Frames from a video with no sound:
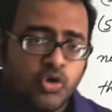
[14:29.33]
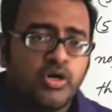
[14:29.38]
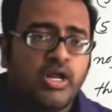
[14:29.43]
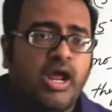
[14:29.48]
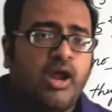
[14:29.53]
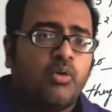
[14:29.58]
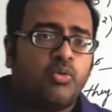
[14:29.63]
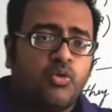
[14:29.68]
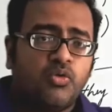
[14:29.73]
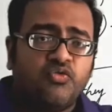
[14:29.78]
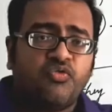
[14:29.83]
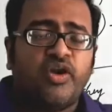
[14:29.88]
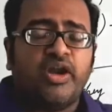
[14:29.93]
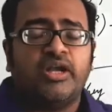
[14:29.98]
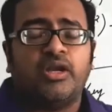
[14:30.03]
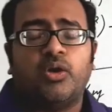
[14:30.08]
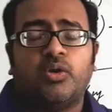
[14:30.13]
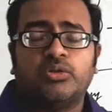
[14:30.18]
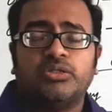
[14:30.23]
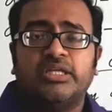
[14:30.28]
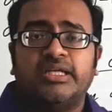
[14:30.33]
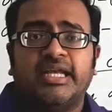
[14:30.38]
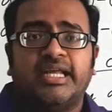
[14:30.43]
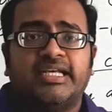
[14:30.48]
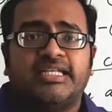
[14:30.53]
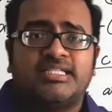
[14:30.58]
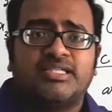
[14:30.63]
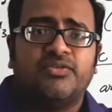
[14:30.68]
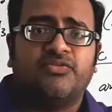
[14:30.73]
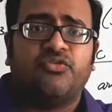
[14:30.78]
have to find out the
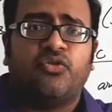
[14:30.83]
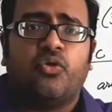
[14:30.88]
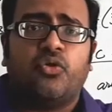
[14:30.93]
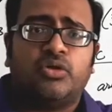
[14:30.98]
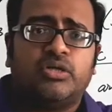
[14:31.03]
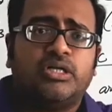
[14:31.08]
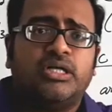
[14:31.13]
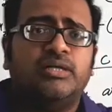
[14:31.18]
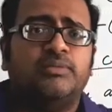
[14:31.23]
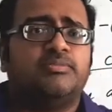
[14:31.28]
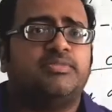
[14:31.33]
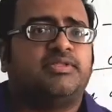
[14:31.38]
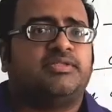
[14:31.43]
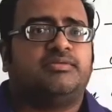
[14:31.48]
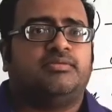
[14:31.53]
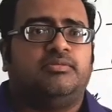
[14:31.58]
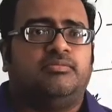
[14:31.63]
next 4 terms.